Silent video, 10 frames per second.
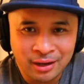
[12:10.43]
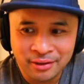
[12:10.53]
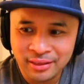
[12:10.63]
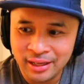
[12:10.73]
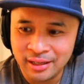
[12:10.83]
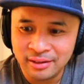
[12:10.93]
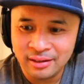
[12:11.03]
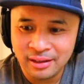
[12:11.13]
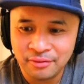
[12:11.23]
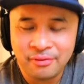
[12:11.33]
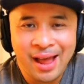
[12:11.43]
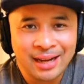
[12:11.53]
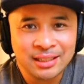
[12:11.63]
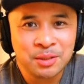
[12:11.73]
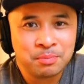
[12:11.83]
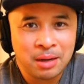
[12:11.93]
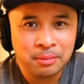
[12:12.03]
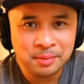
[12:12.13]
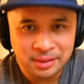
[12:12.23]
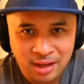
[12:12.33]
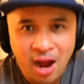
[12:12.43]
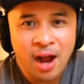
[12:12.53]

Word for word: I think in fact, it's probably the